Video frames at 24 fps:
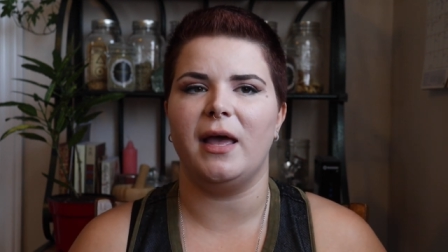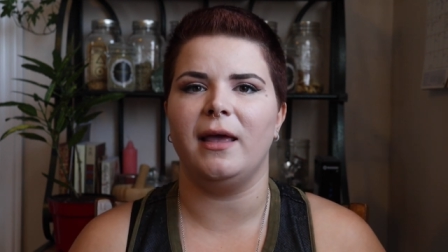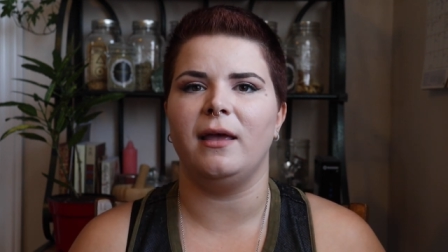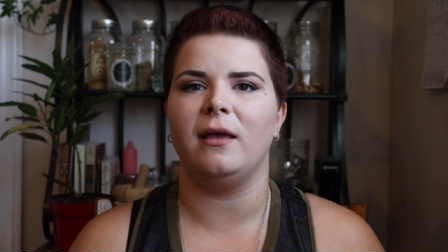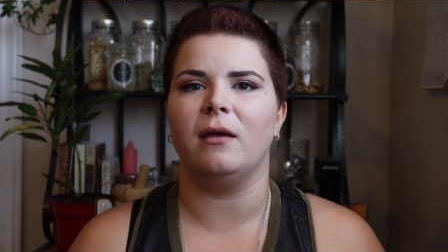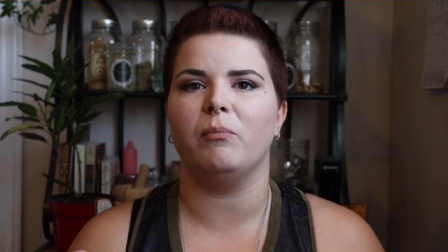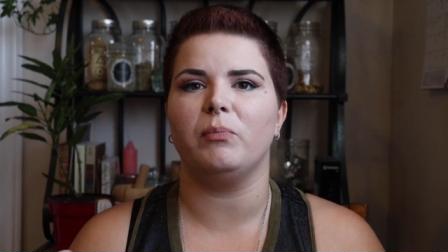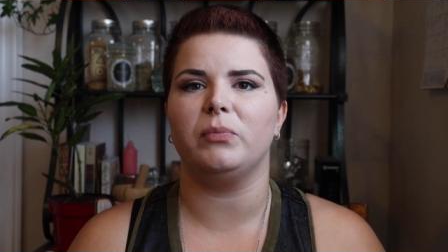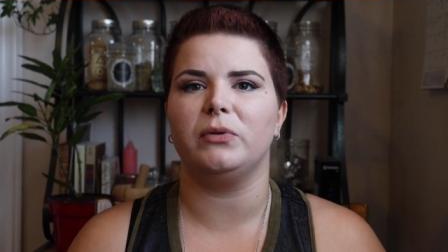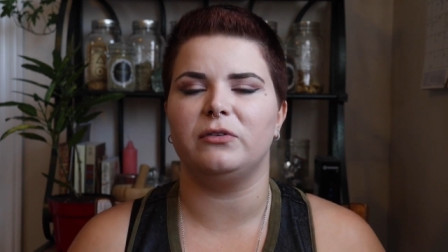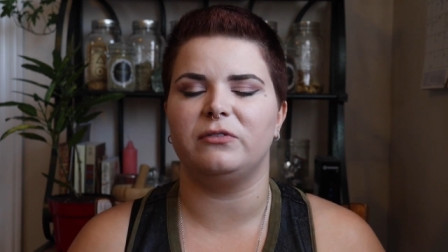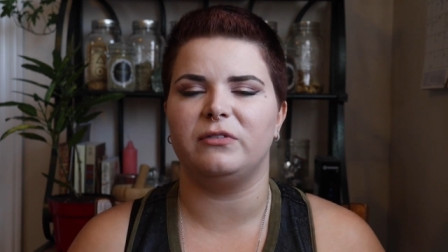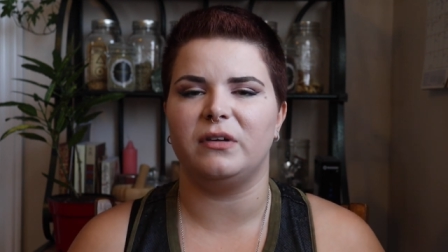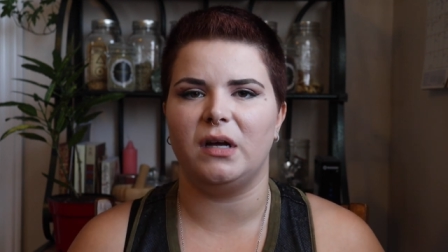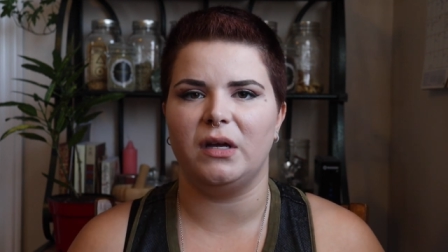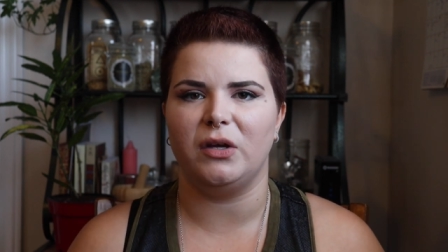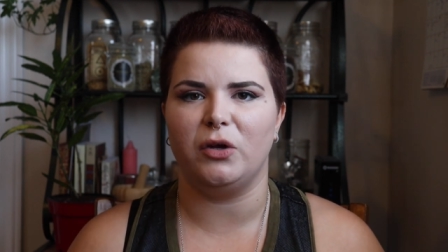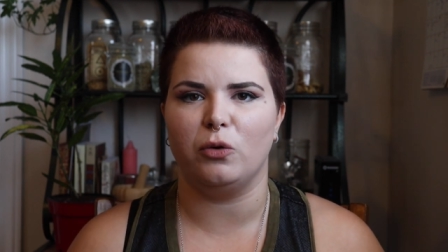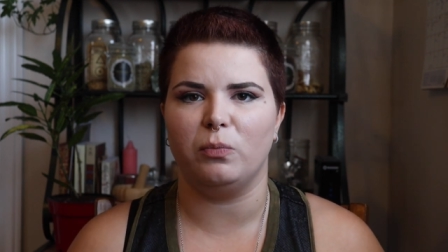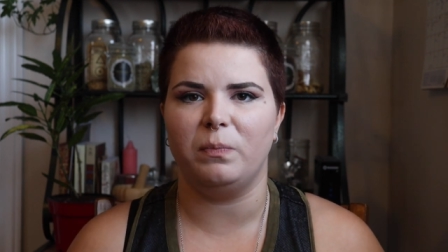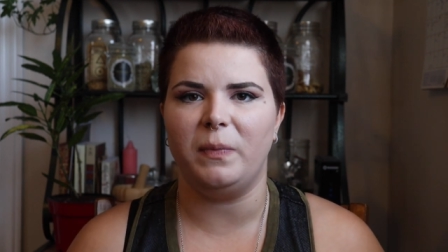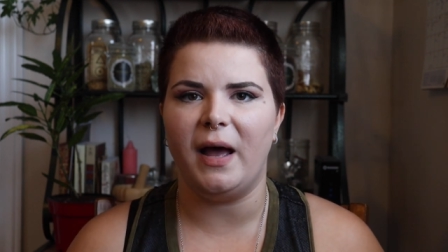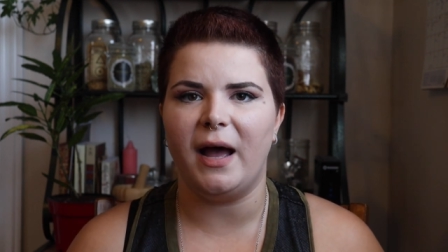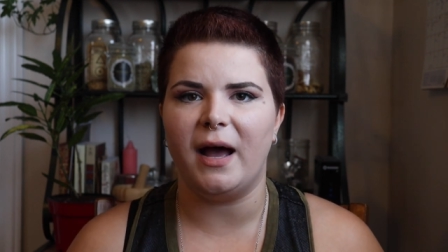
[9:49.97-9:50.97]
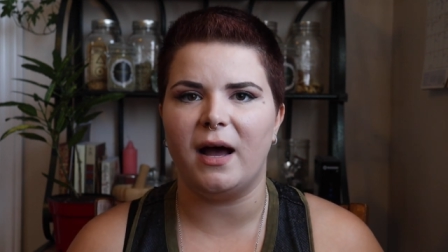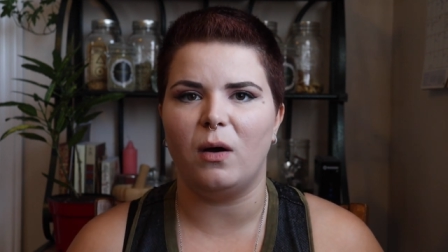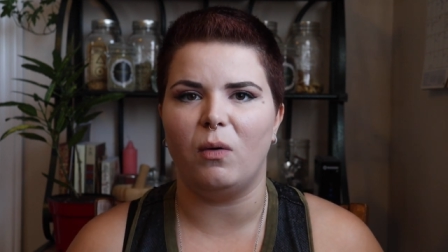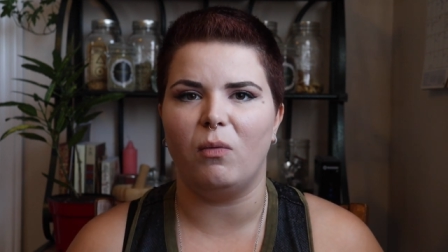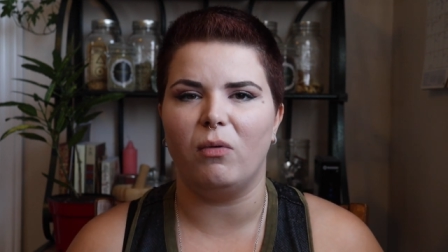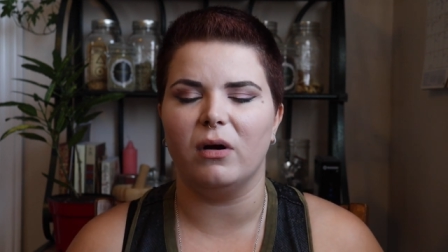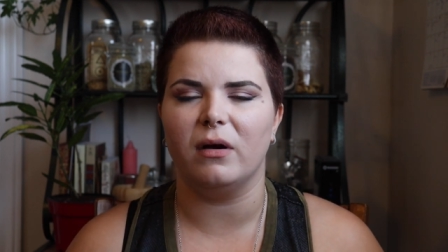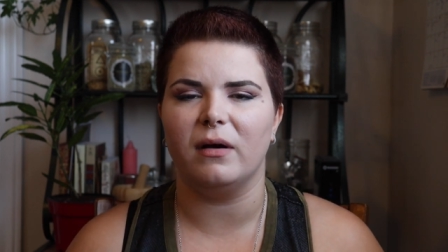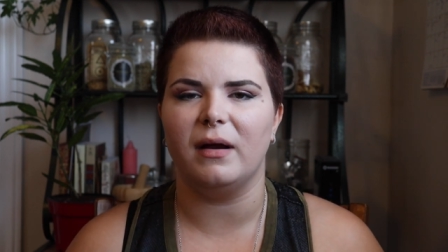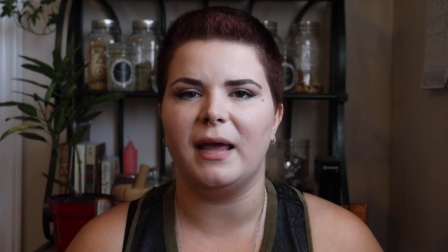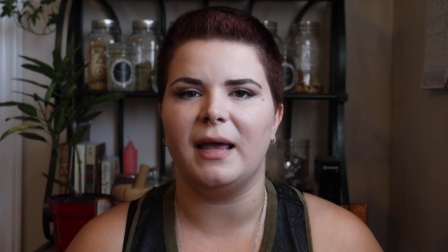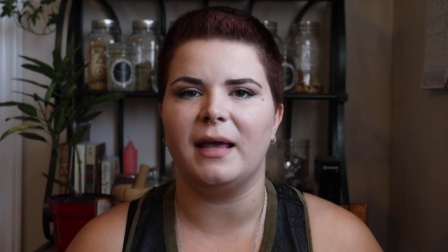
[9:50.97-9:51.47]
amplify your
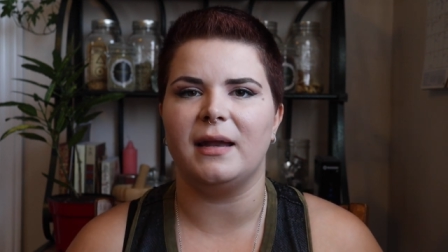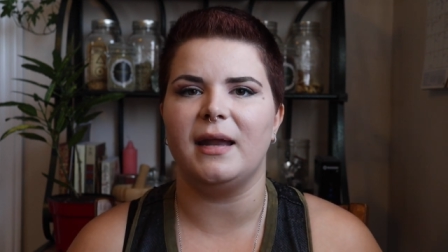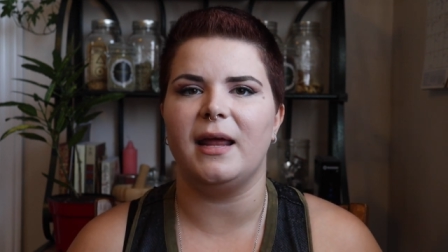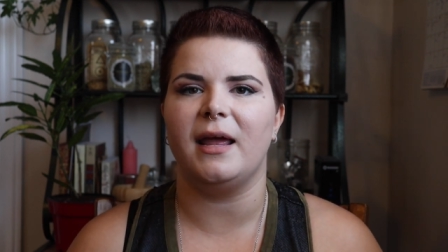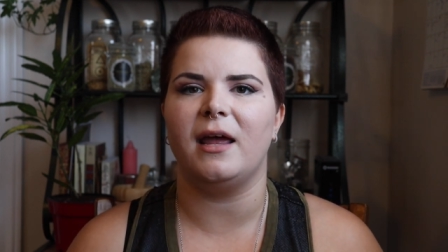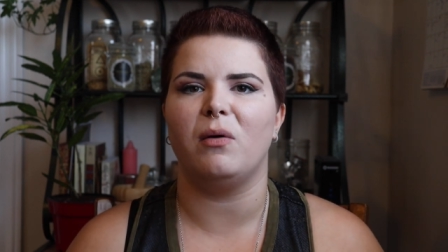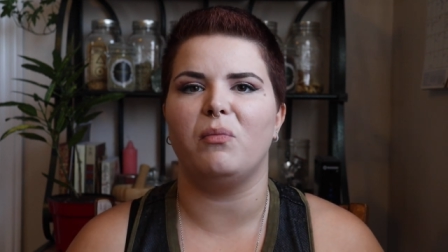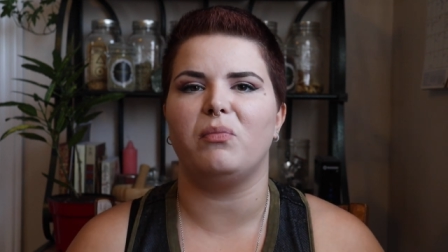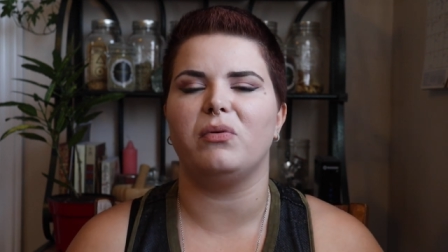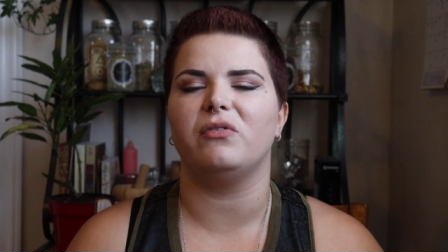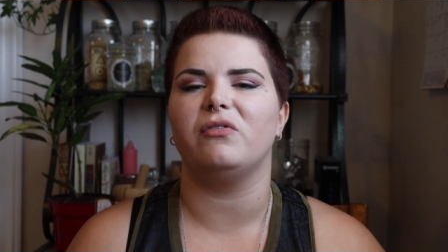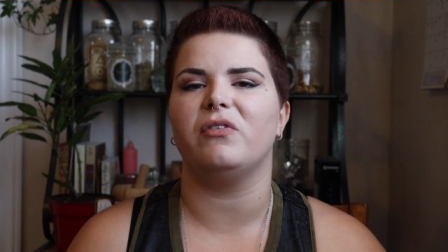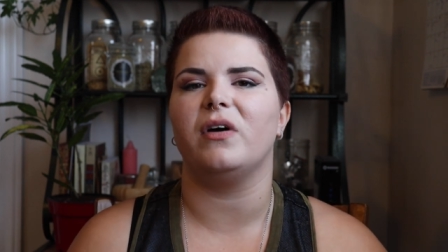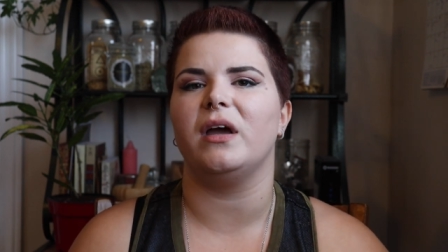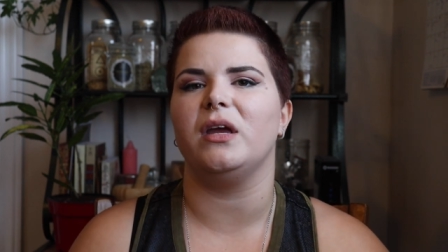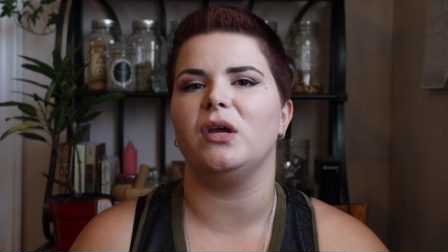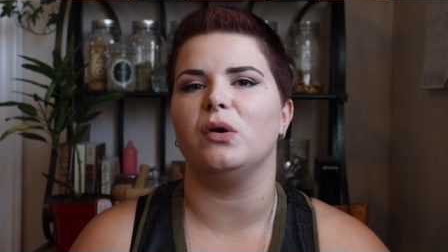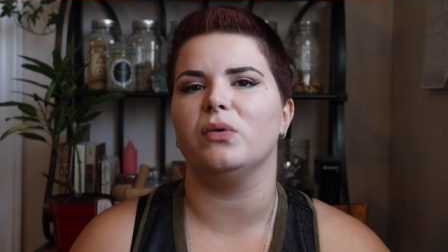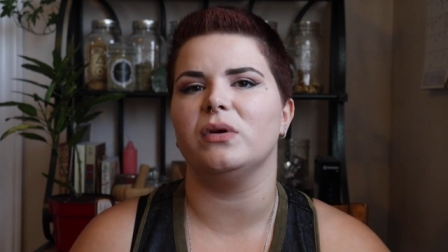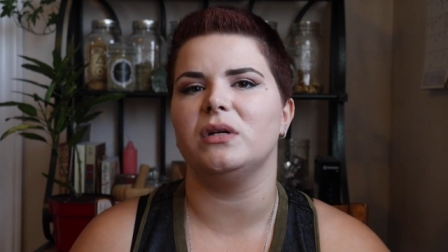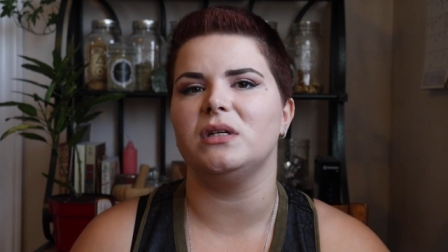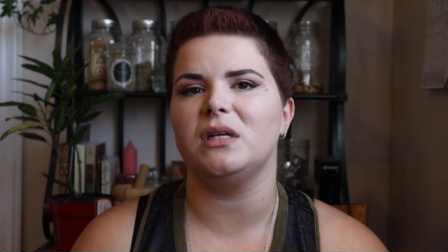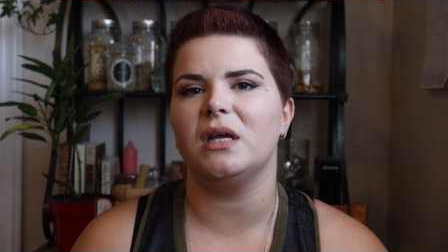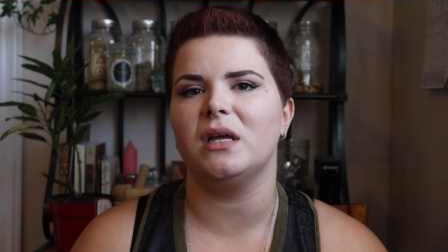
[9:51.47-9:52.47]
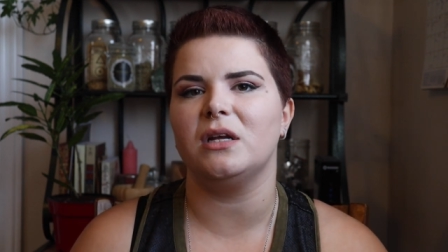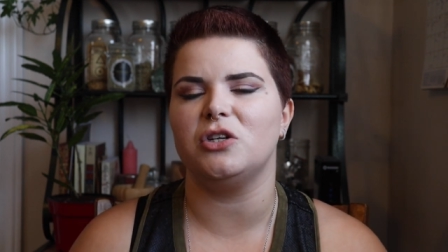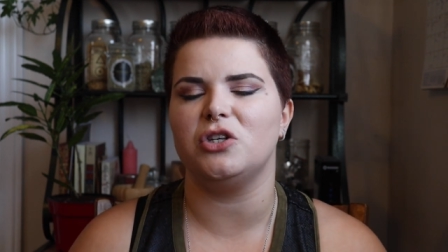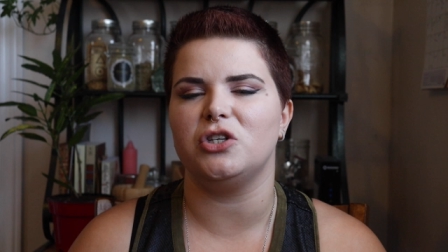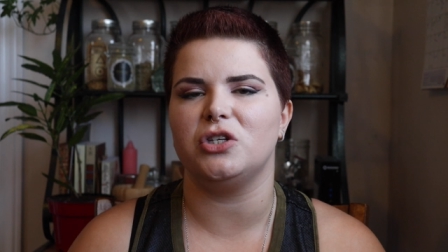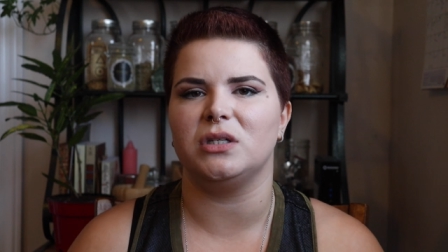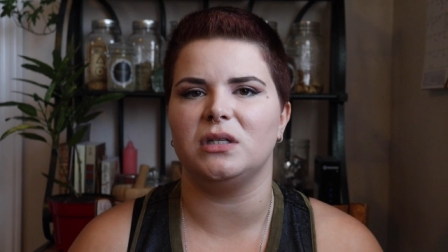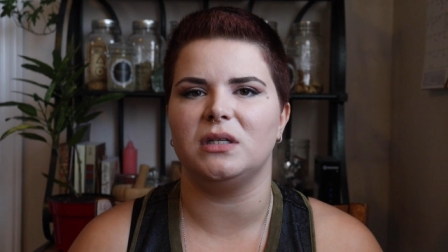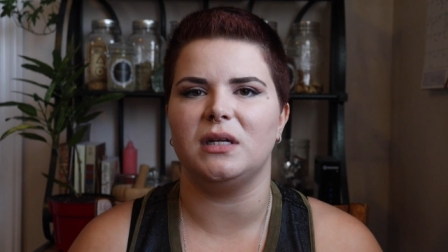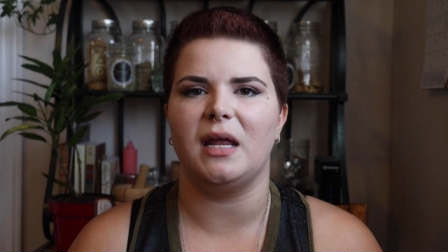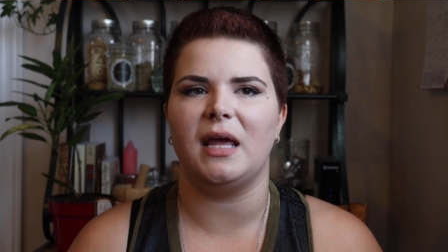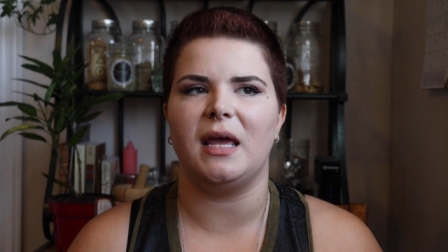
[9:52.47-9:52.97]
power and amplify your
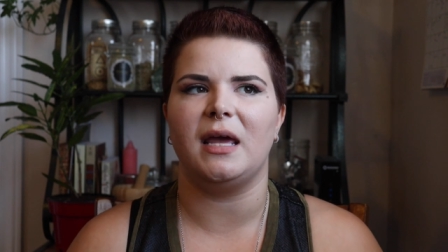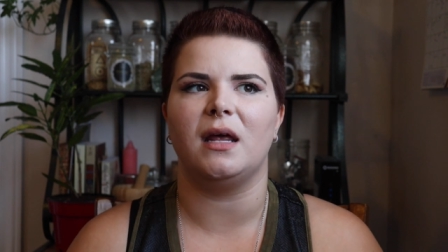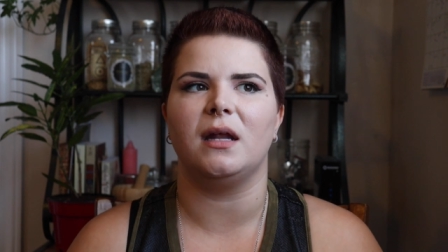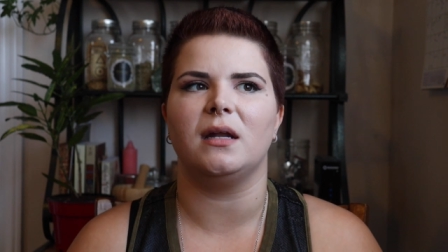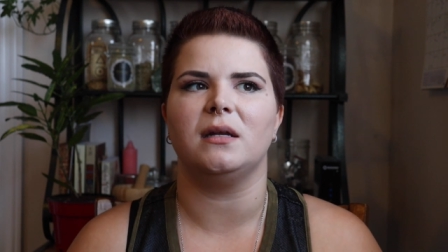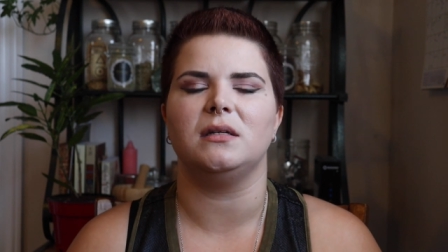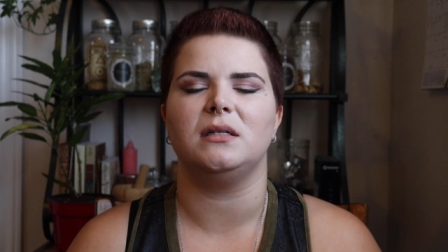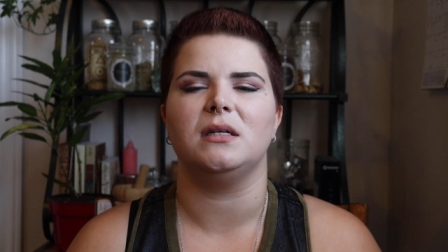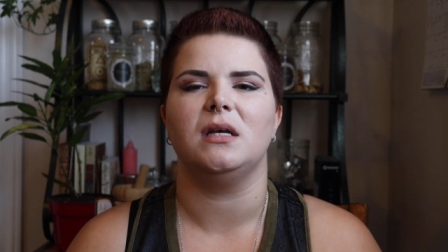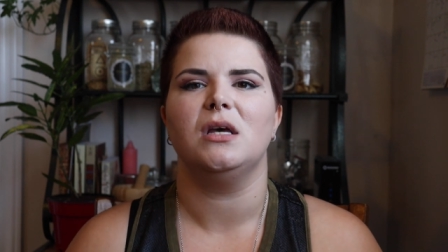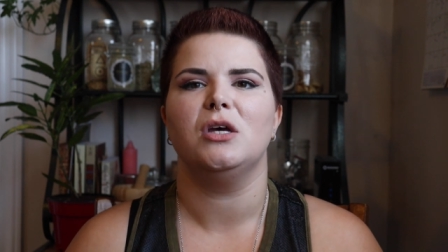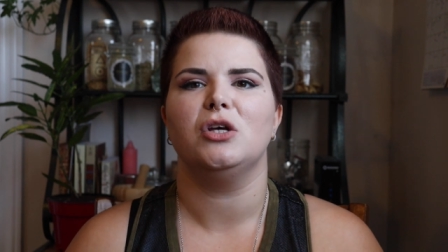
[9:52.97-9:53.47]
intention and